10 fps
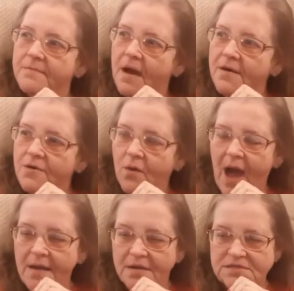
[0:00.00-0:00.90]
I don't know
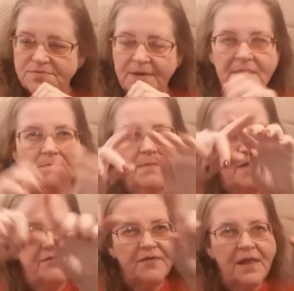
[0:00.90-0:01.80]
how to explain it,
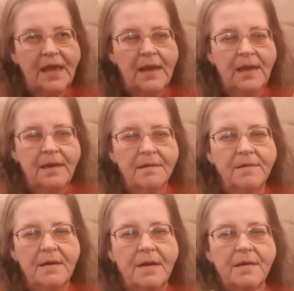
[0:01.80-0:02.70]
monthly
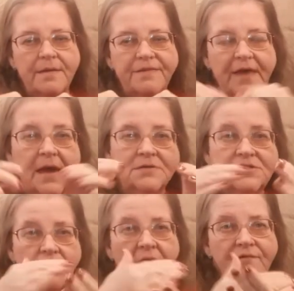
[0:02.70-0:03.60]
thing.
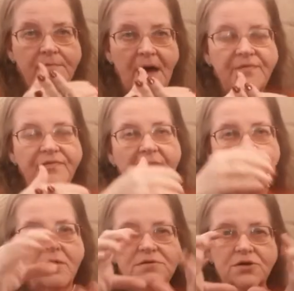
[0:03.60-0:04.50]
So every month they
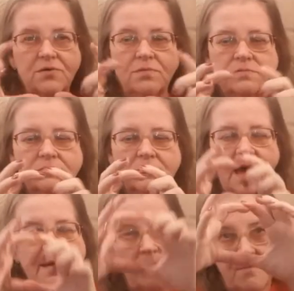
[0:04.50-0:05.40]
will do
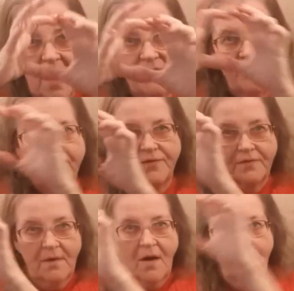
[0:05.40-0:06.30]
like a month
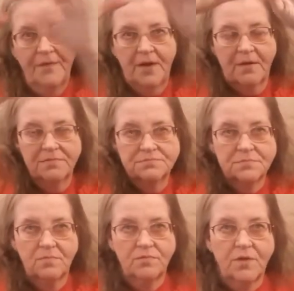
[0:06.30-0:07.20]
on their
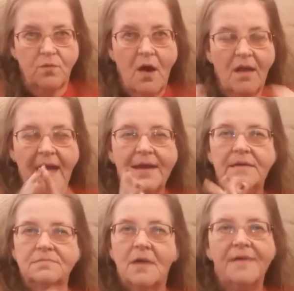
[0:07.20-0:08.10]
their wall hanging.
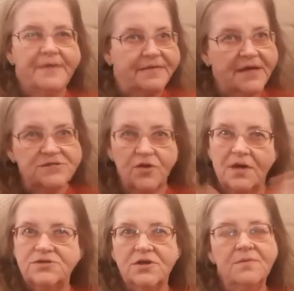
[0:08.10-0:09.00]
I think that's
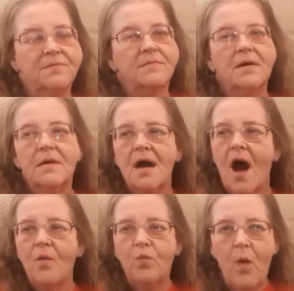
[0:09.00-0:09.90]
great too.
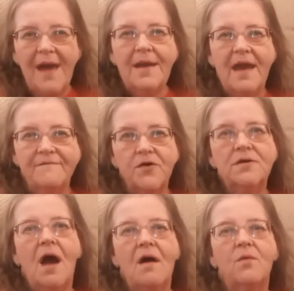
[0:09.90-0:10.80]
Whatever
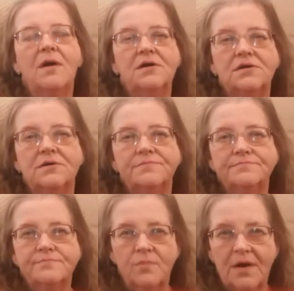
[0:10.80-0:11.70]
y'all want to do,
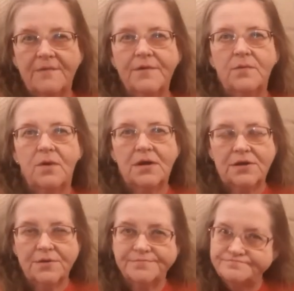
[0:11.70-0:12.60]
whatever you want to do,